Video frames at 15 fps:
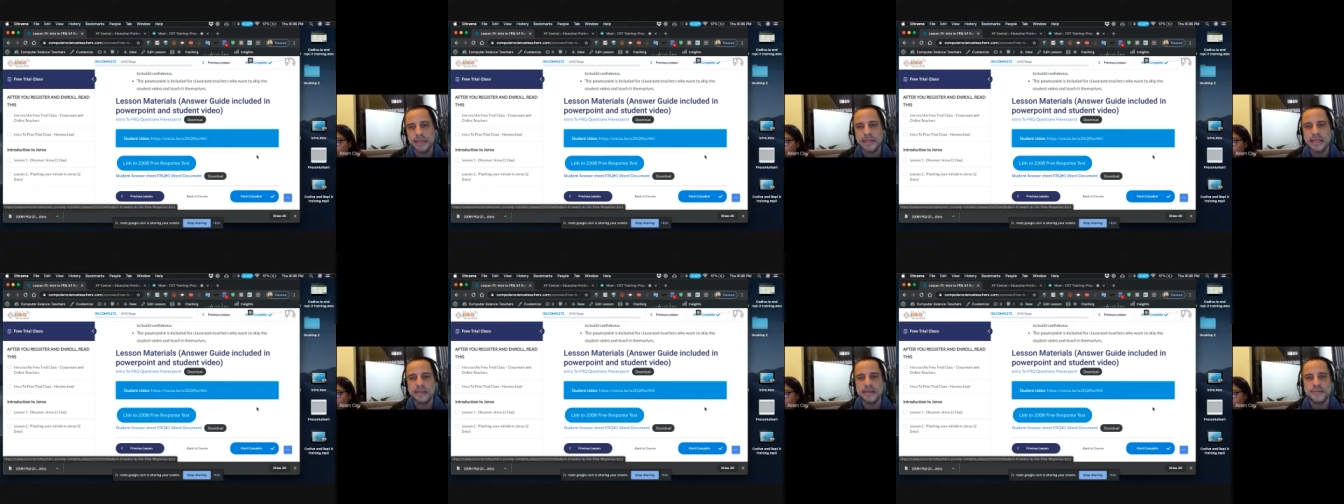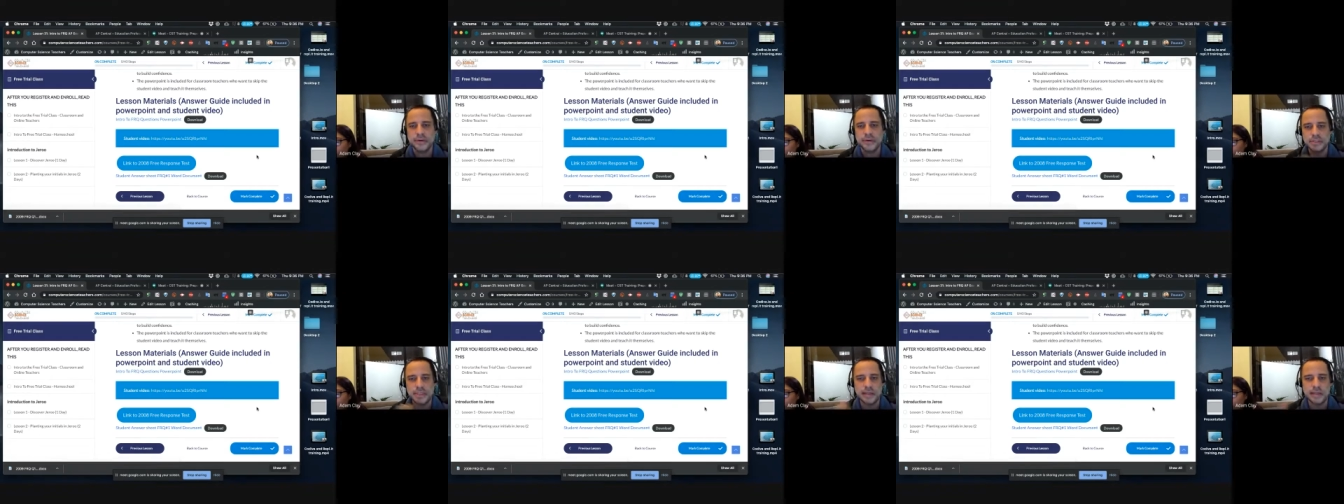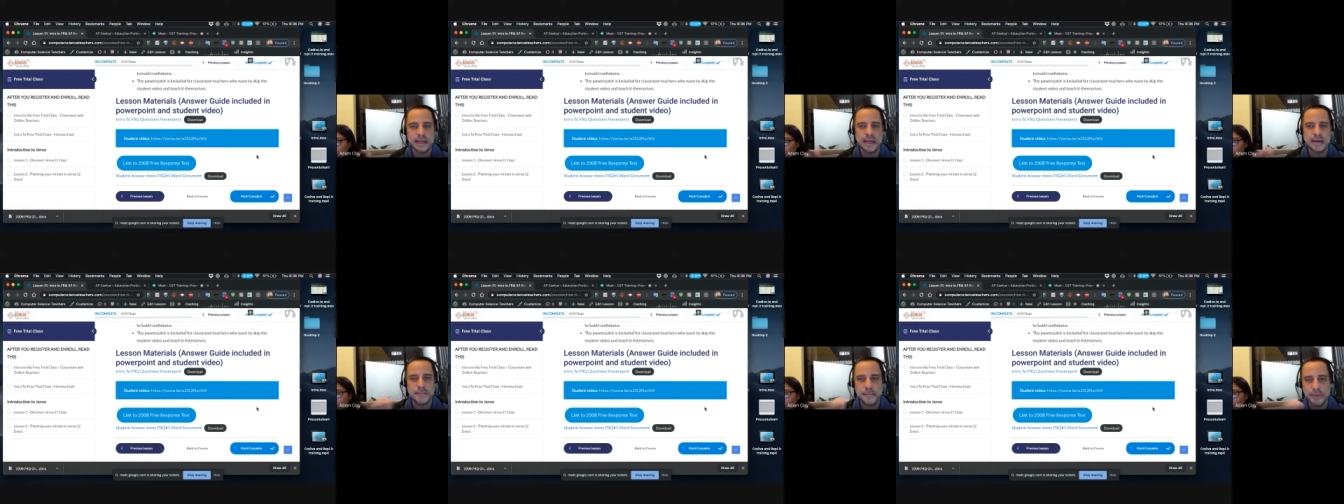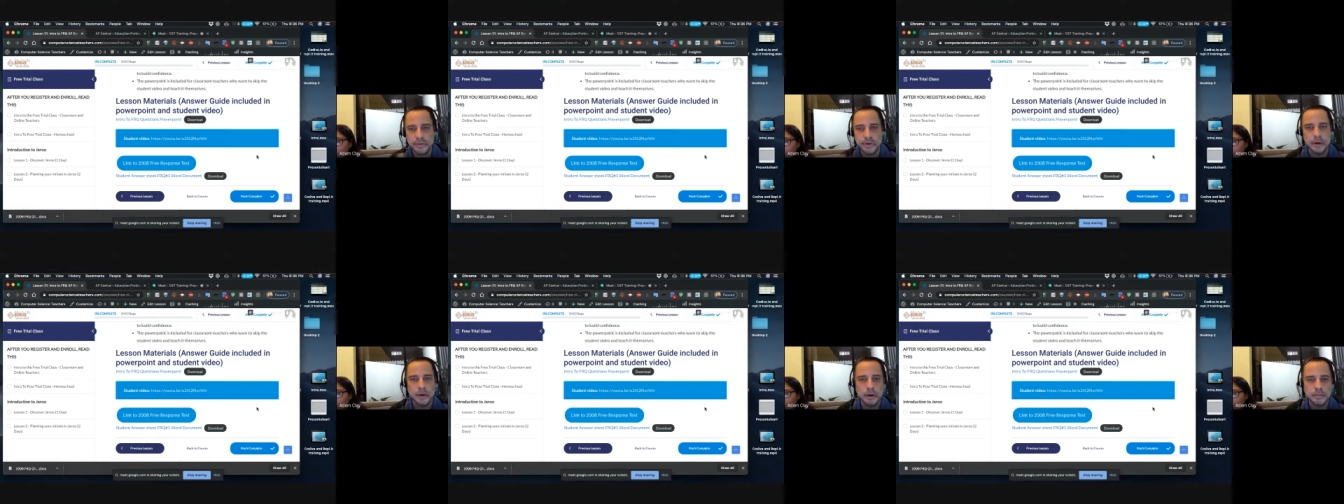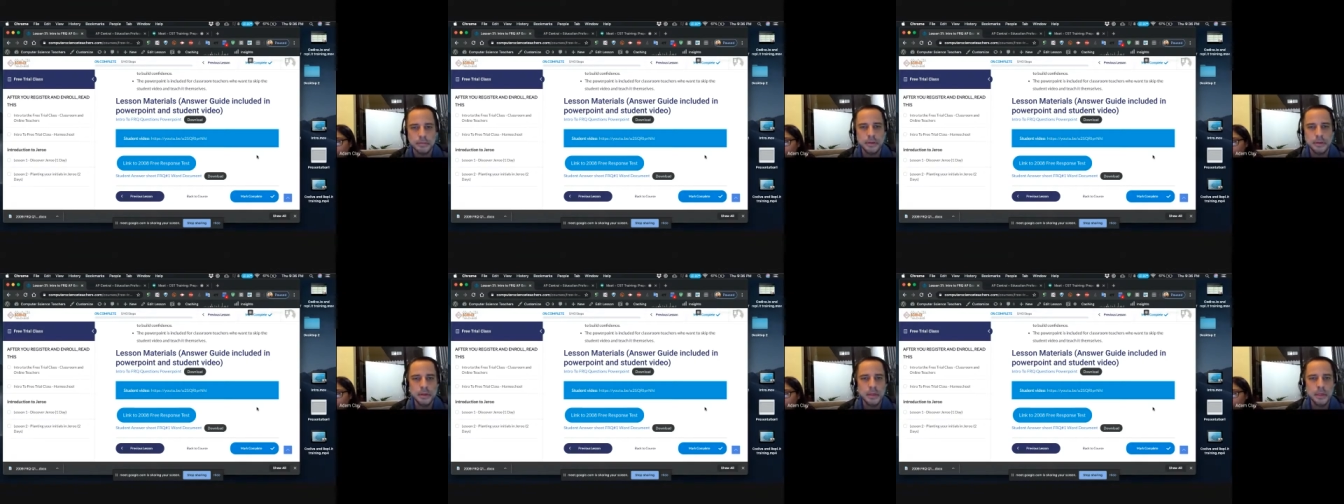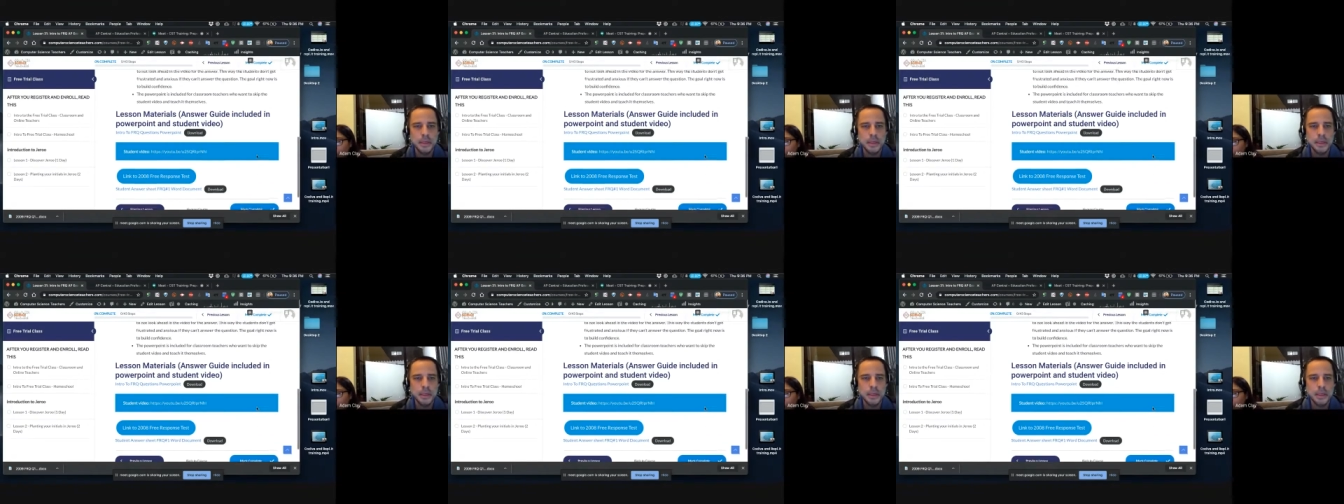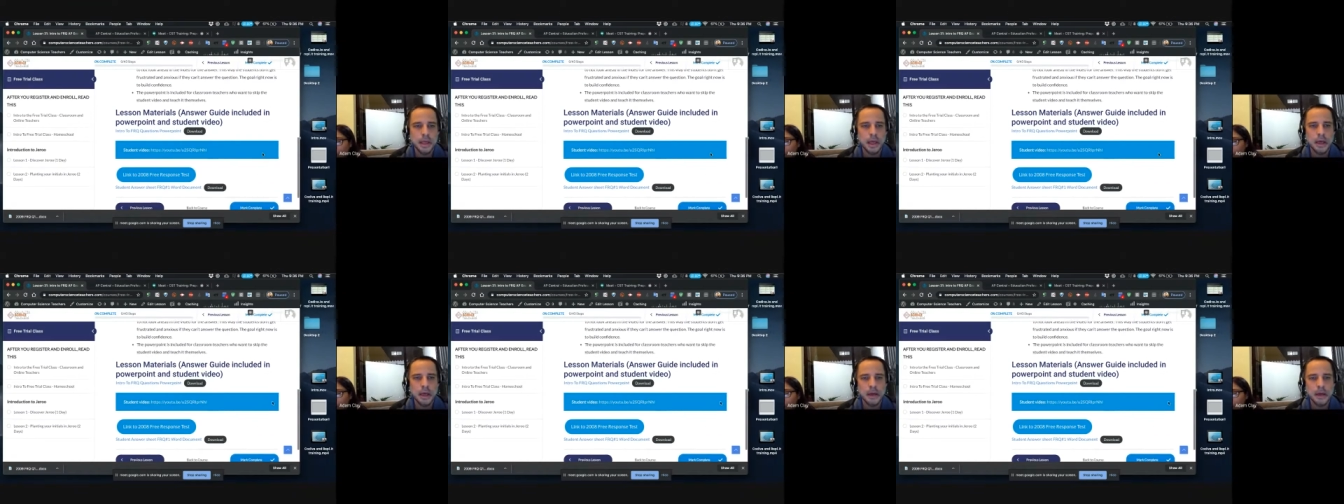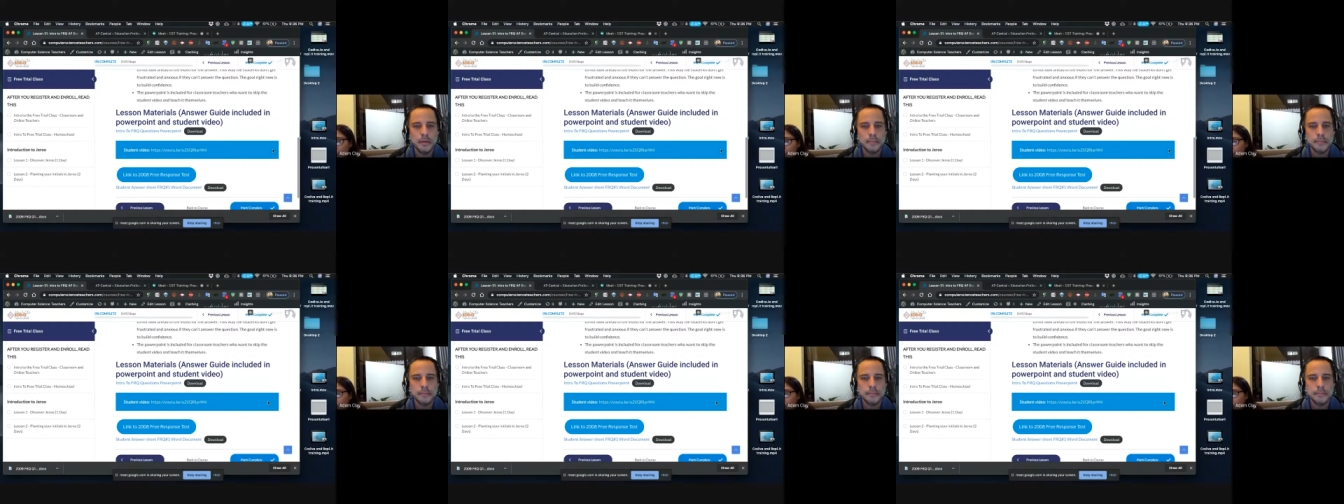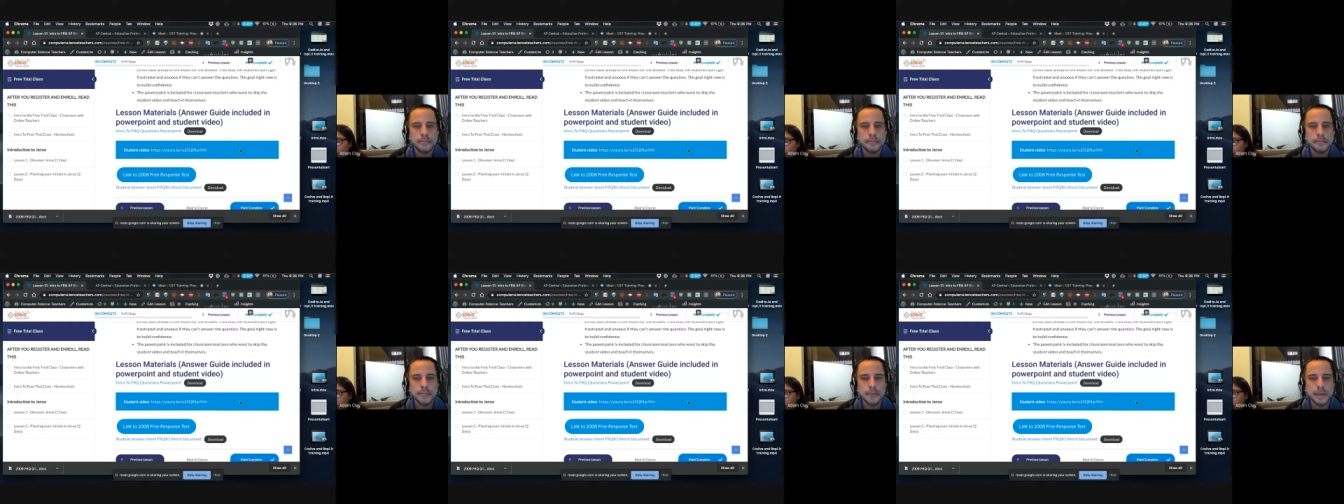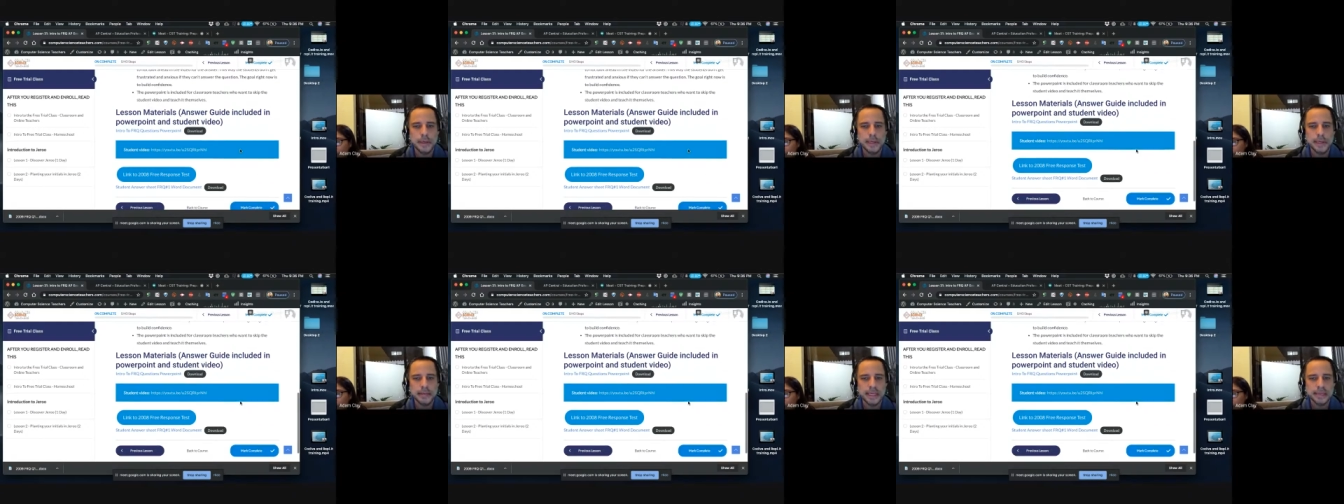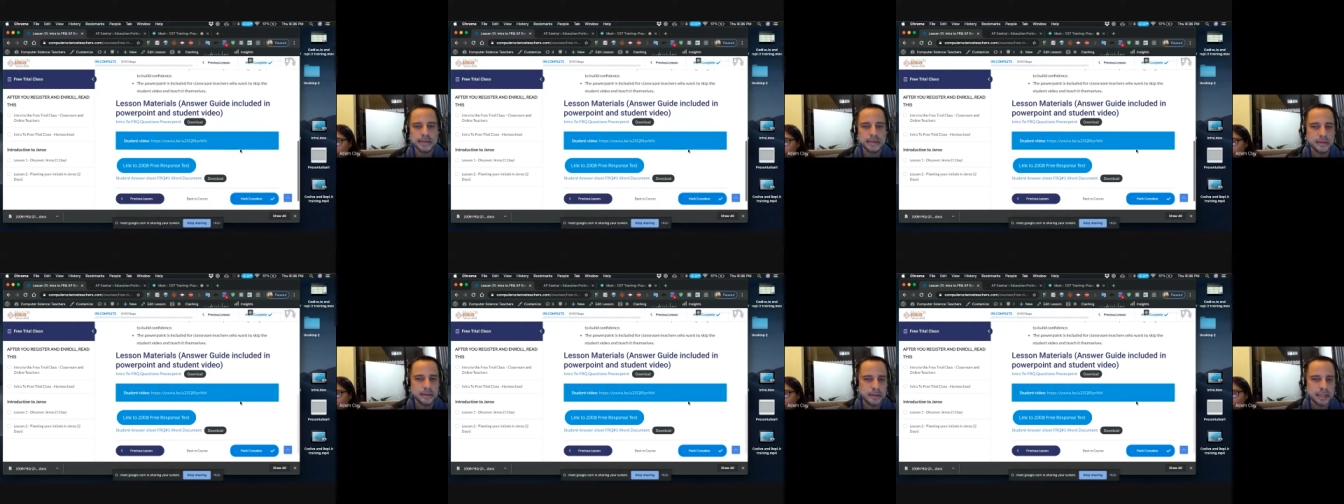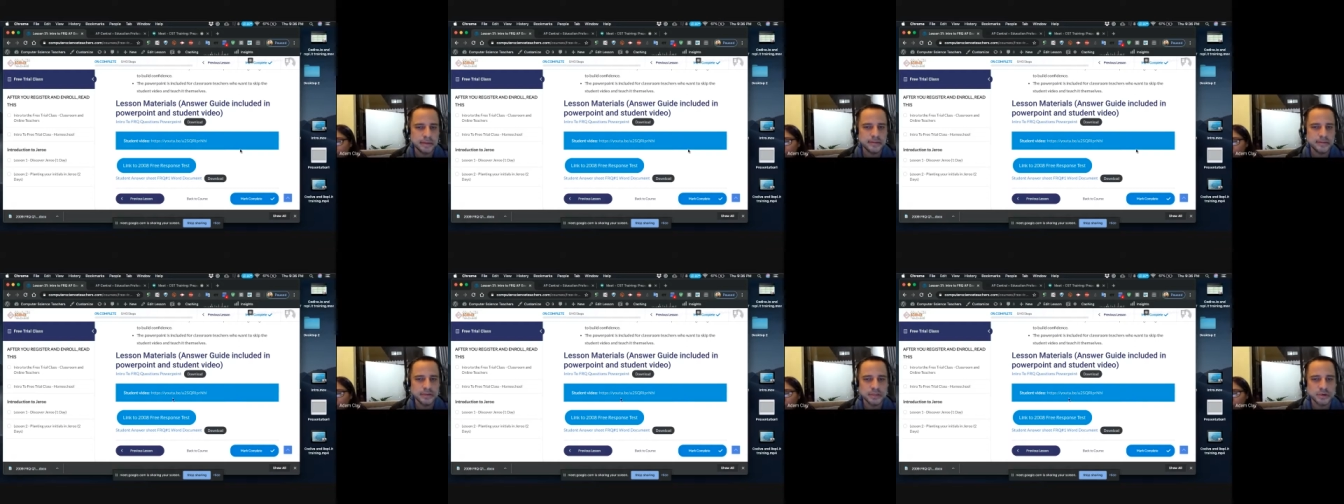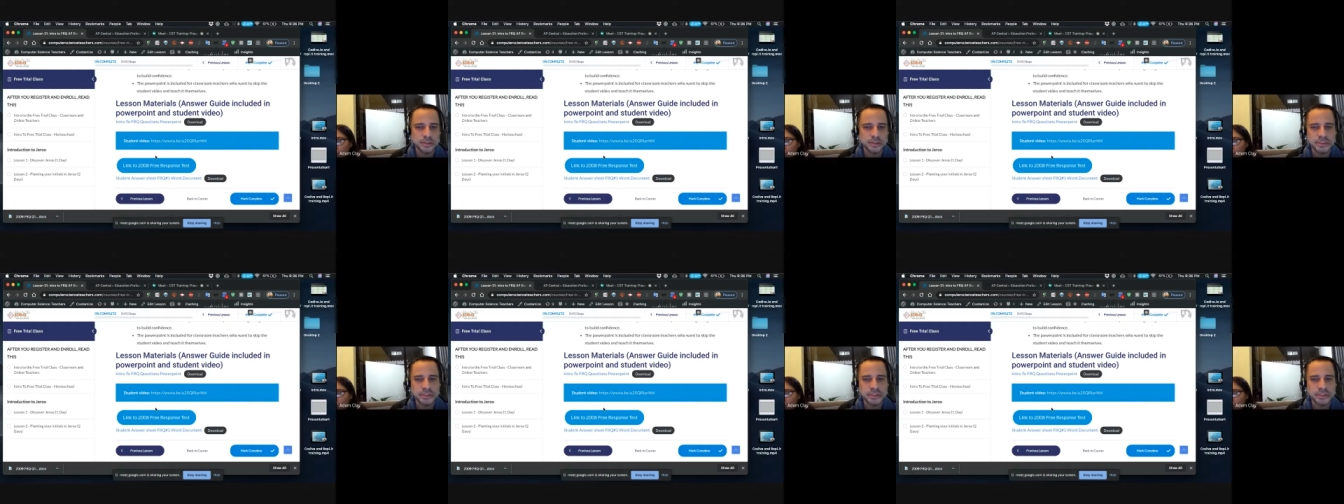That's the first day. They kind of build their own, and that's the first question.